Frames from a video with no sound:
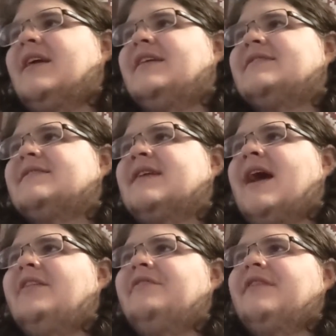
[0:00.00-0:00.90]
It's
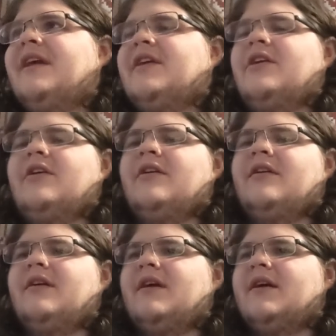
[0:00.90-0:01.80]
kind of like
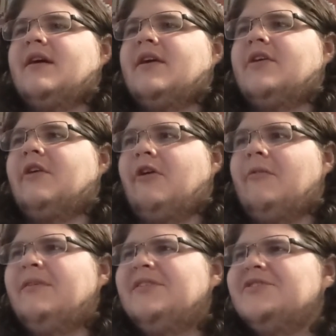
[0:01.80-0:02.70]

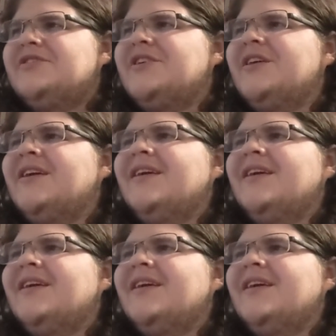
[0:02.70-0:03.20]
garbage.